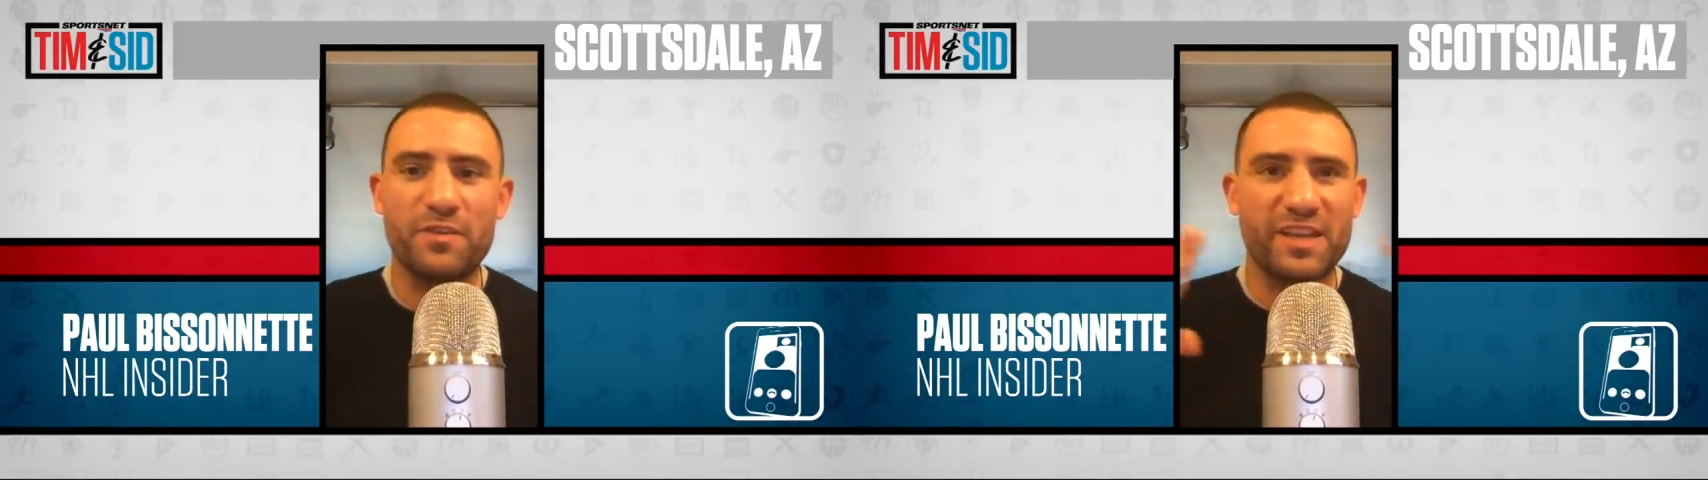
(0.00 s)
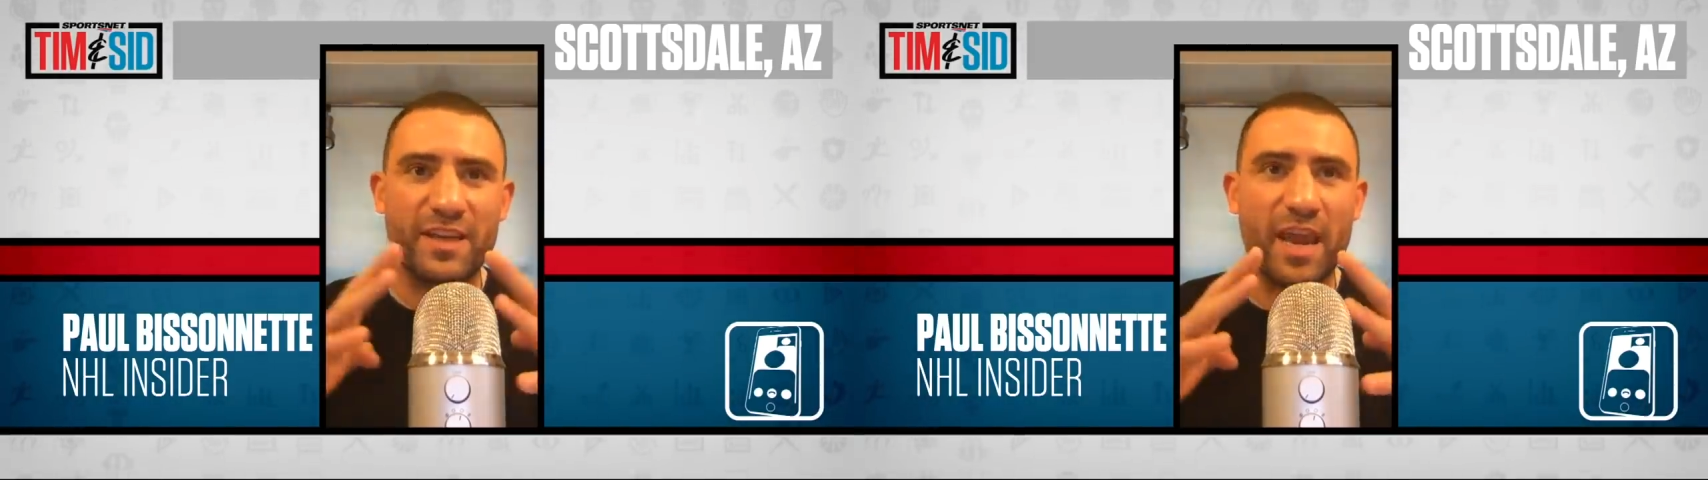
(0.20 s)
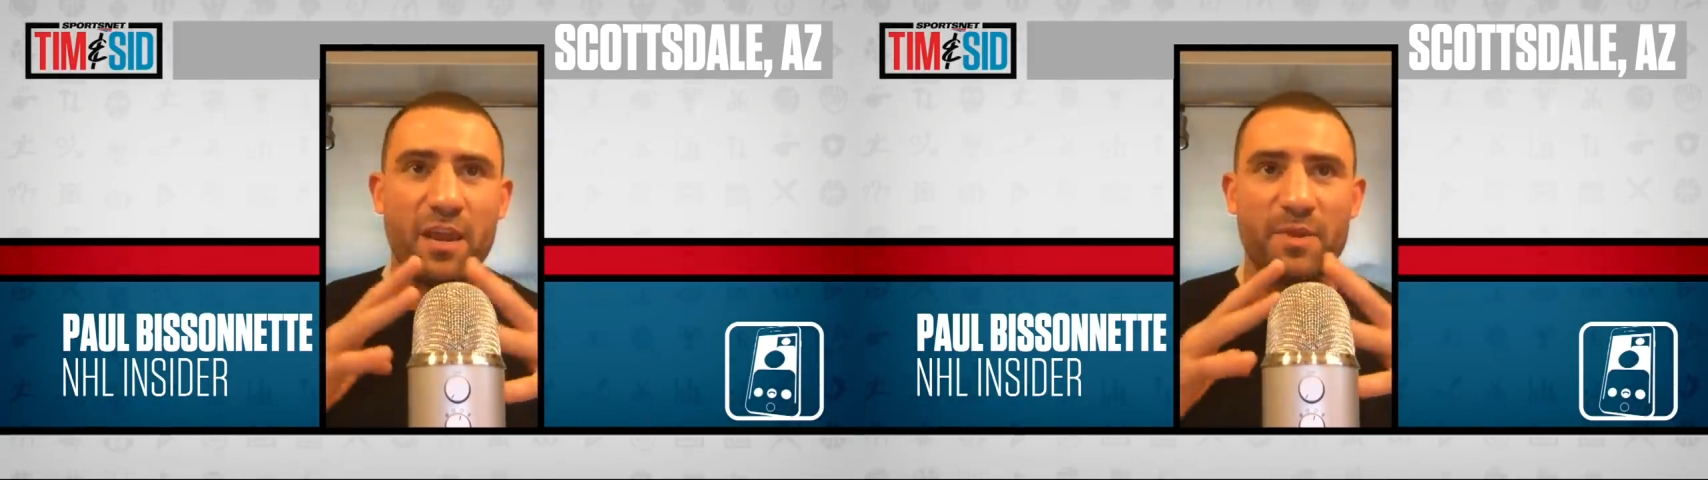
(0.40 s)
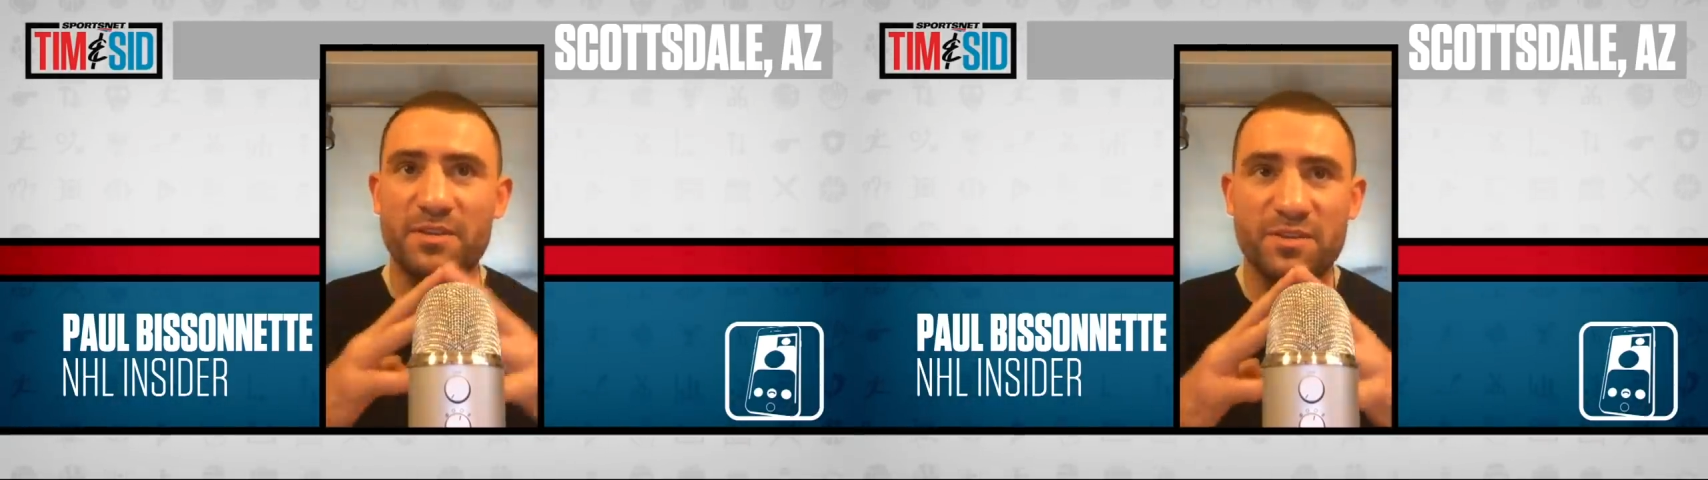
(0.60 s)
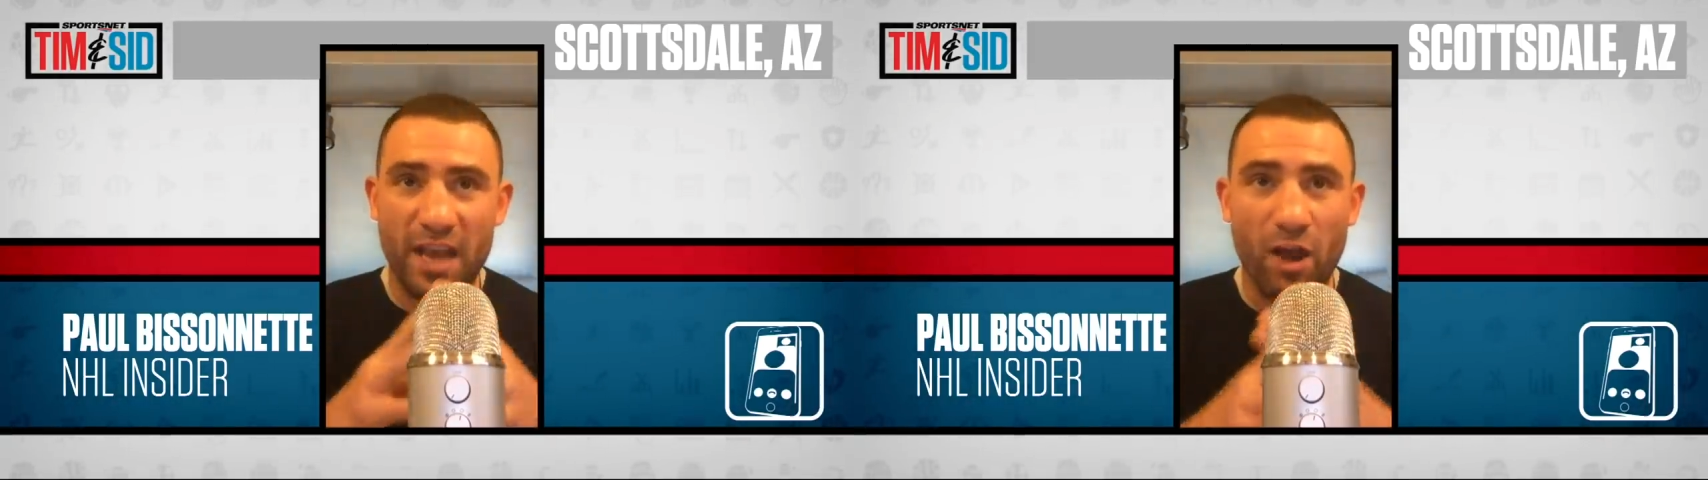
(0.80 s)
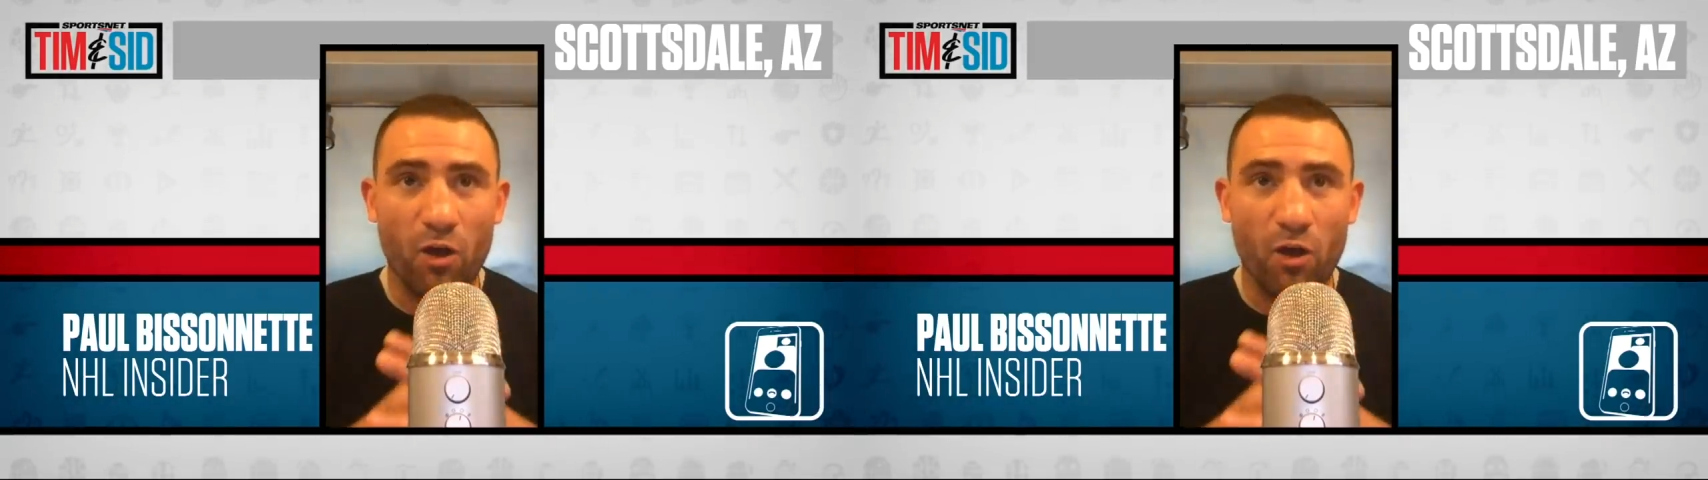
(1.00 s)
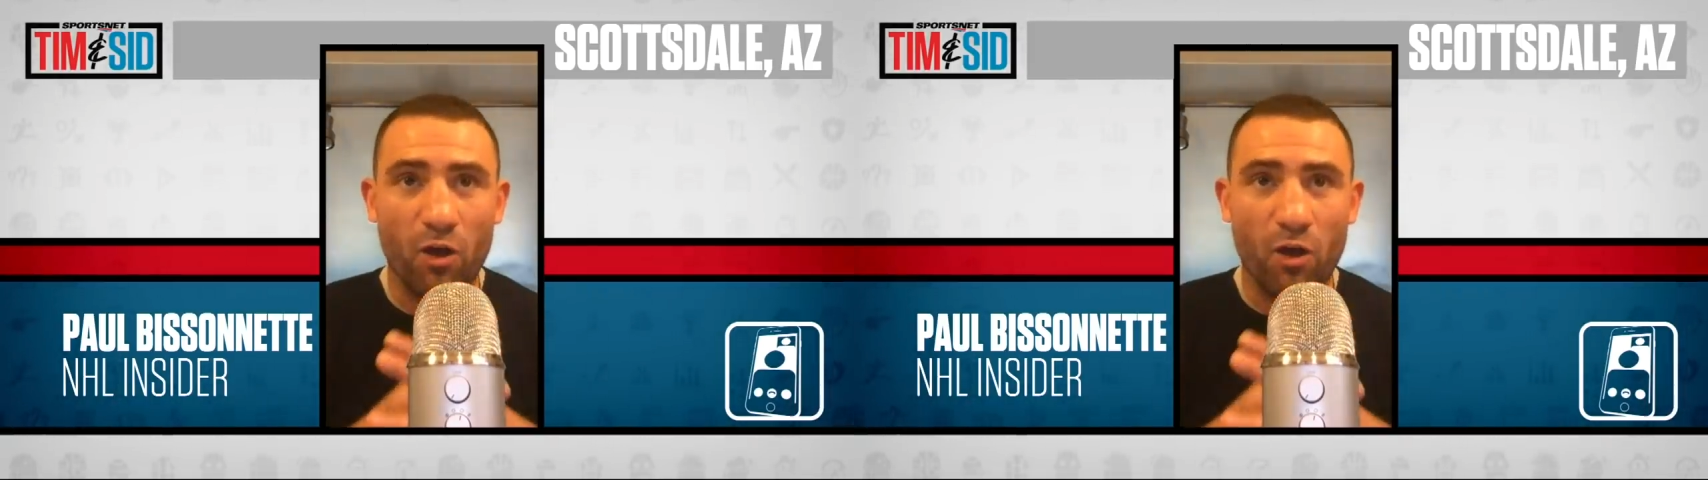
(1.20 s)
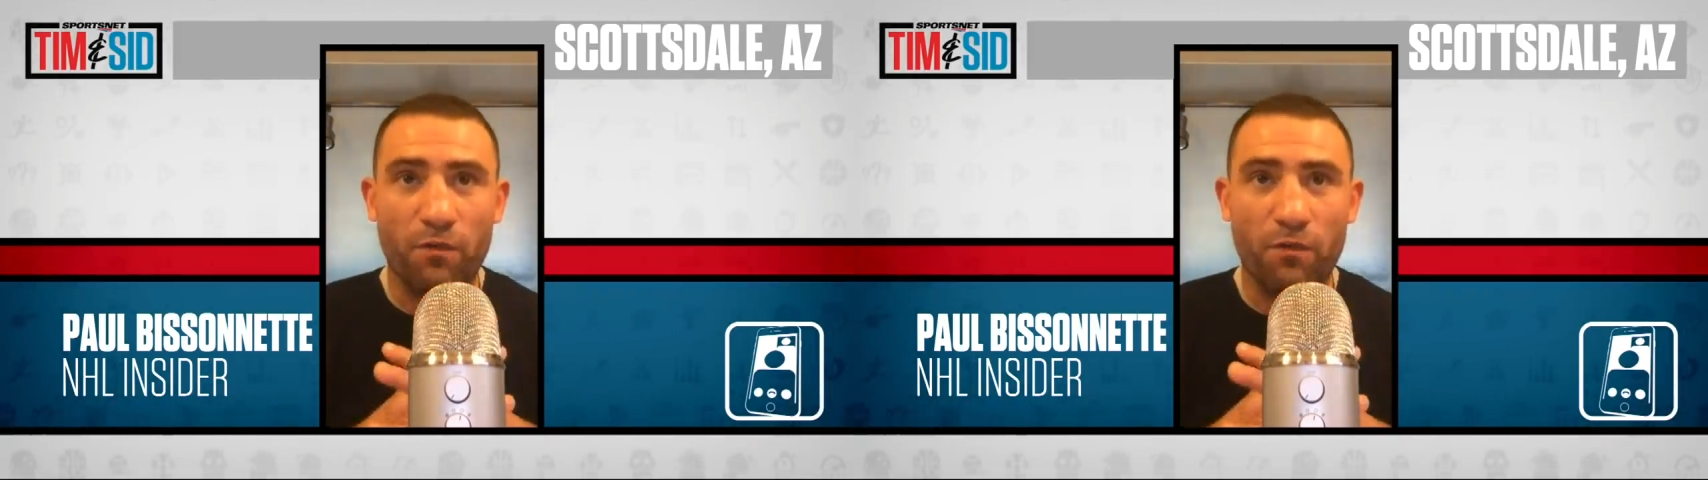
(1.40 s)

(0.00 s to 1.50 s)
the game itself,